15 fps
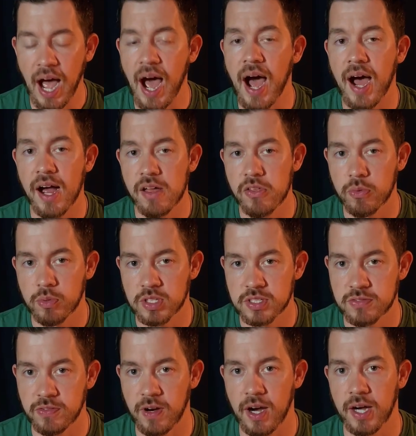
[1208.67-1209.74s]
Either one's
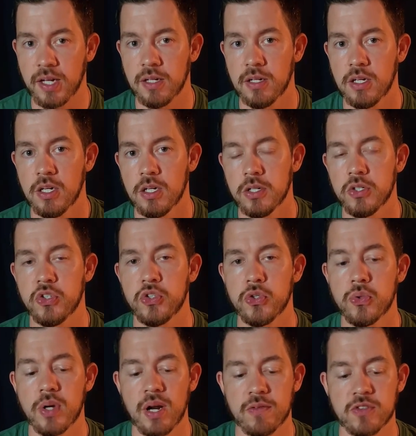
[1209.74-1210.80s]
fine. Do
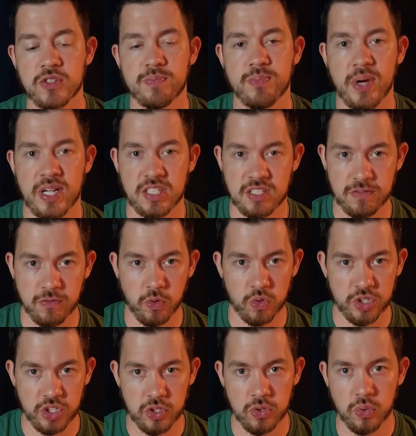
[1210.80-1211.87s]
whatever's best for
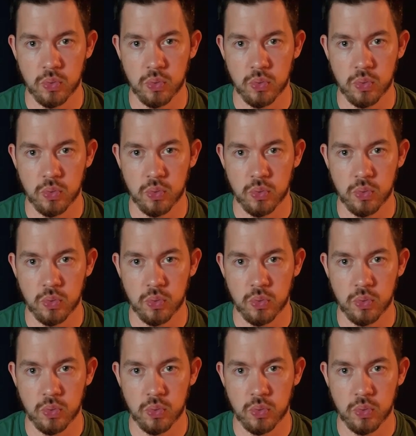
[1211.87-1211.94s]
you,